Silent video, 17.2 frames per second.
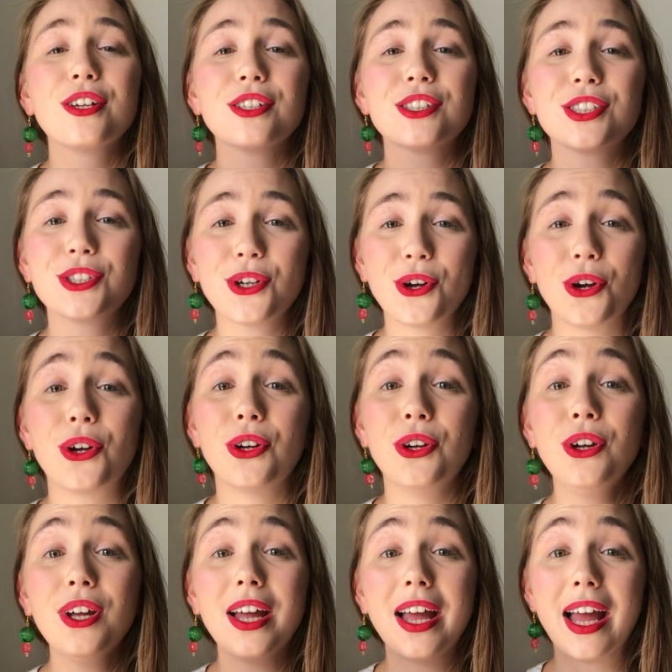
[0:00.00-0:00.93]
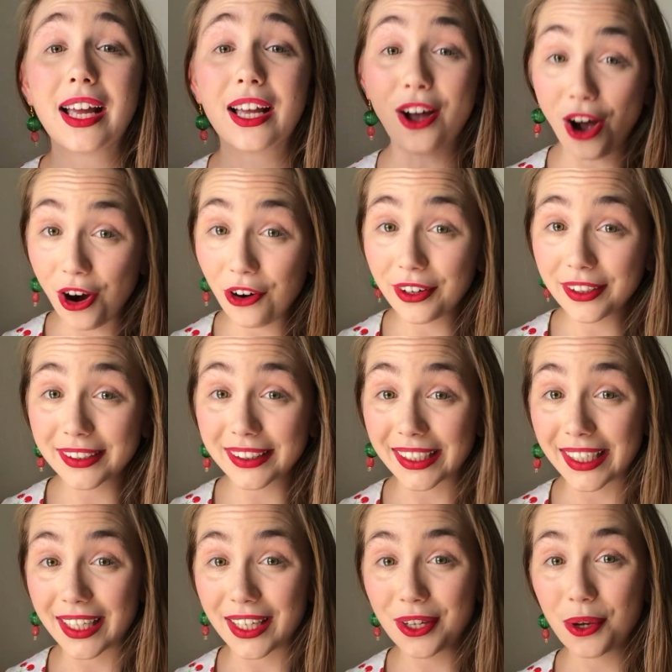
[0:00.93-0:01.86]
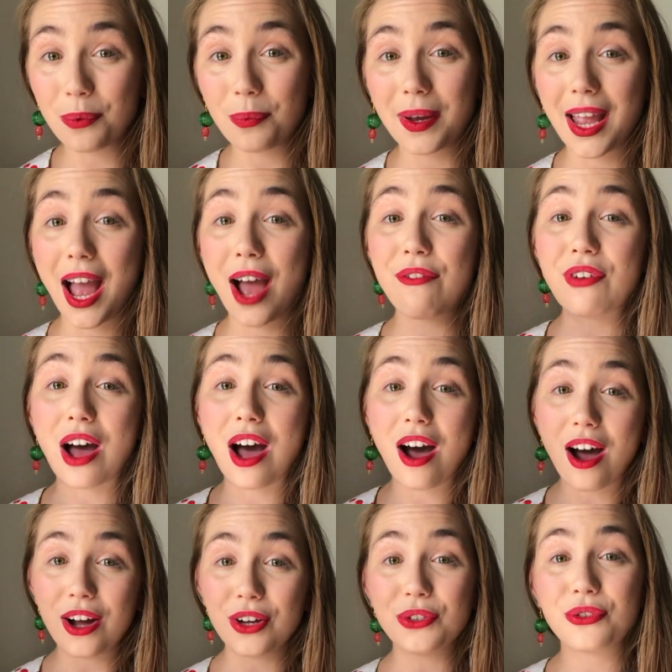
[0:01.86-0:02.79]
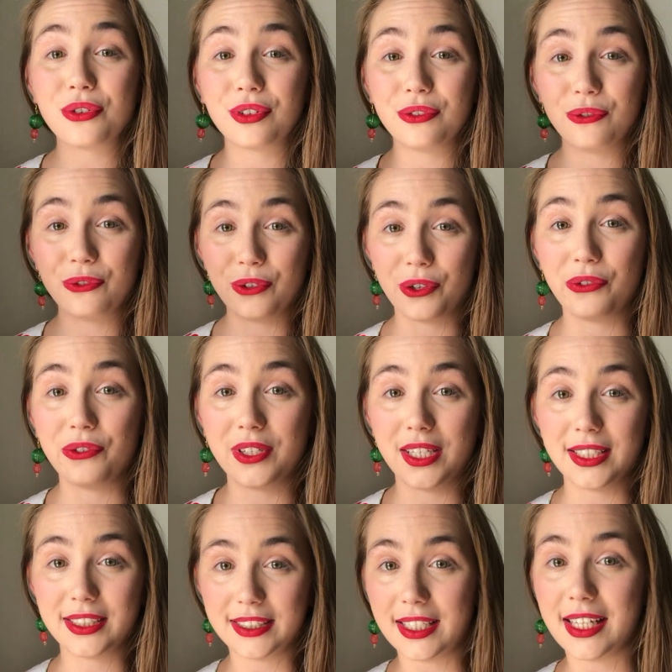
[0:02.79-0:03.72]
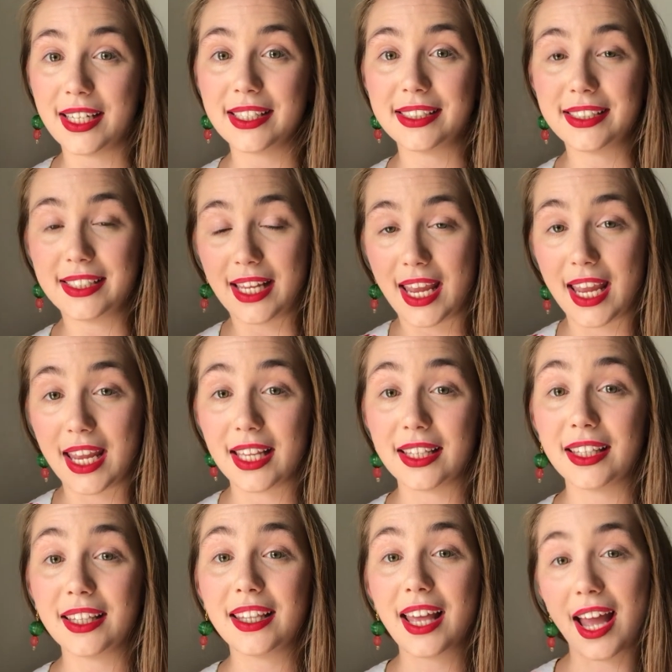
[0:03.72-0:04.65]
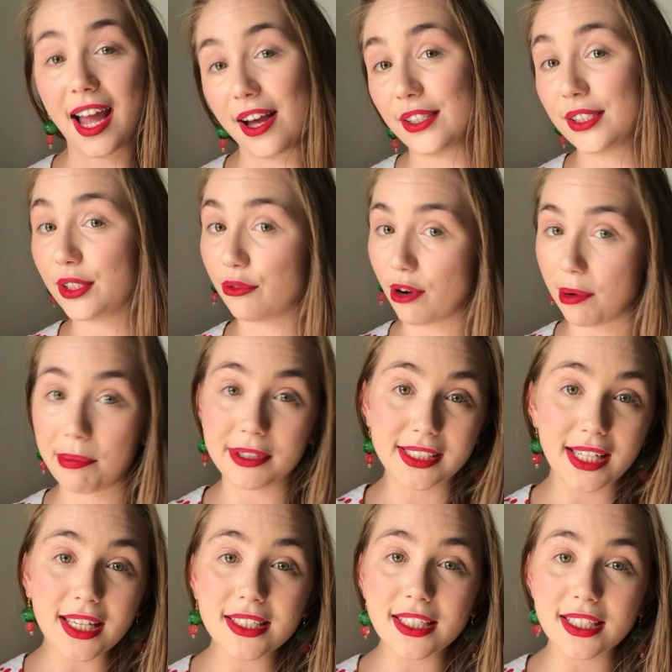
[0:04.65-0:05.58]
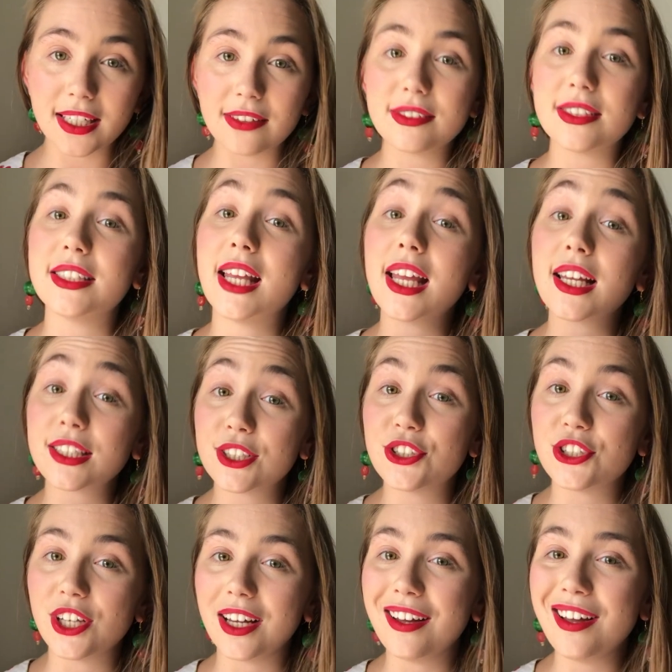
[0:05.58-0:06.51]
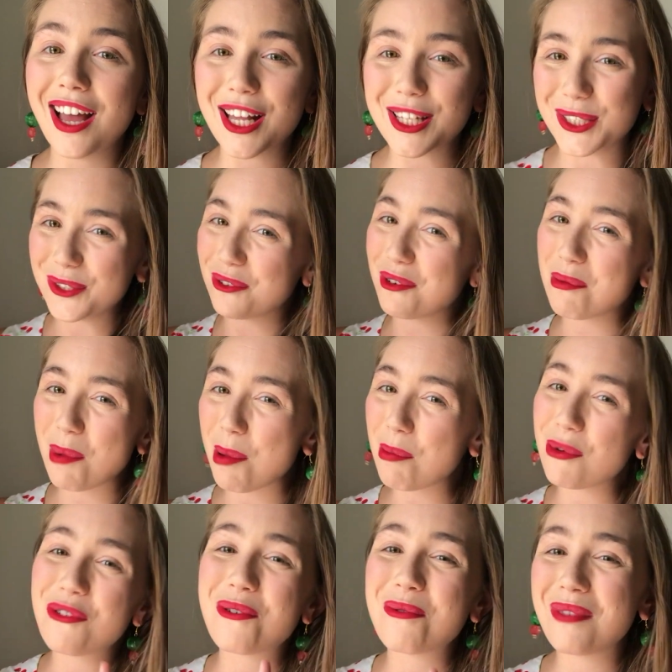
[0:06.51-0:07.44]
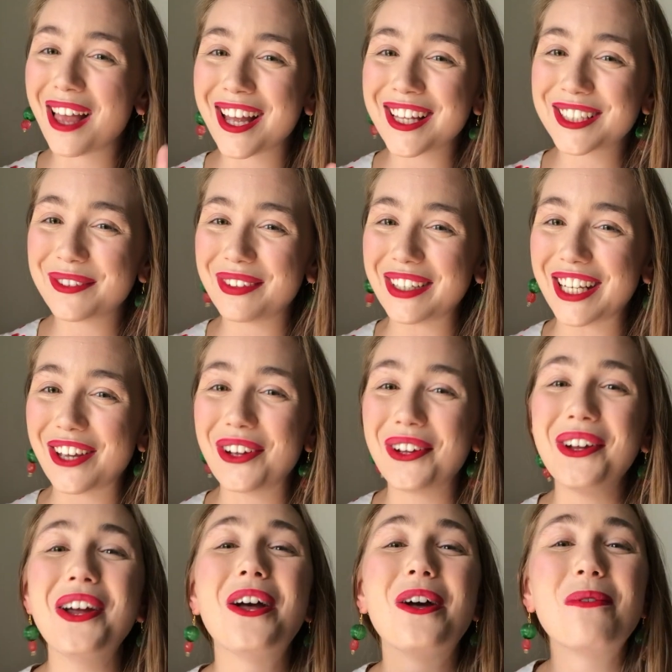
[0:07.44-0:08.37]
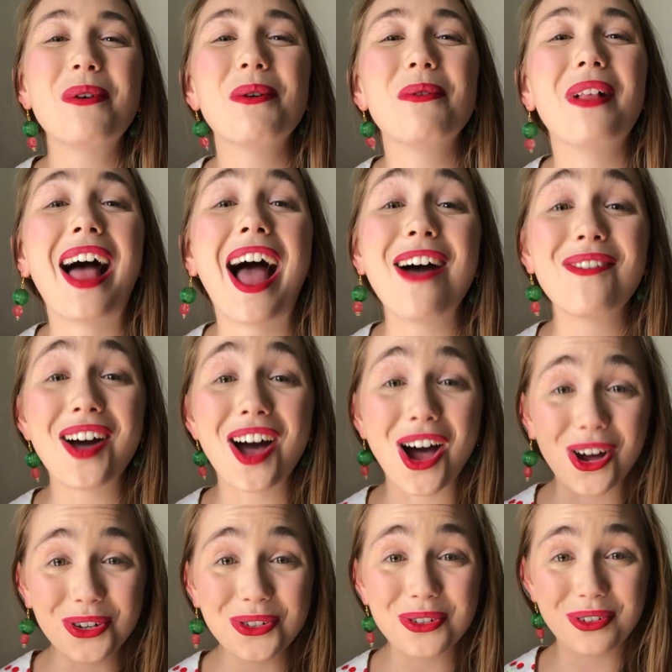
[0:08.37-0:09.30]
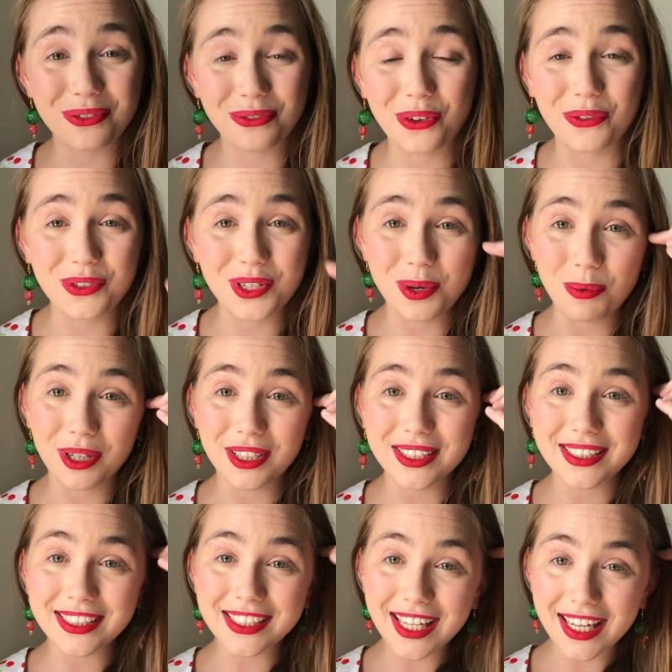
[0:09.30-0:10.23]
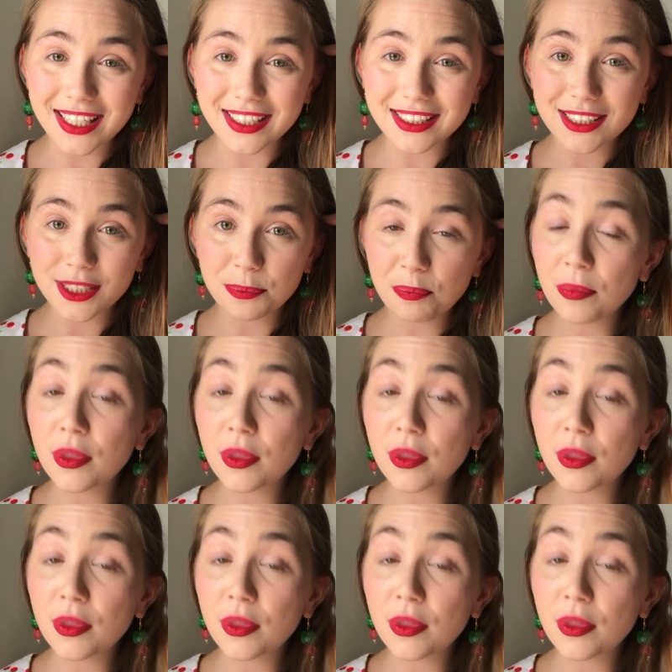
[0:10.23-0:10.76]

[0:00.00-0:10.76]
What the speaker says: So currently we have 150 seats in the House of Representatives. Next year, as you'll remember from last video, we will have 151 seats.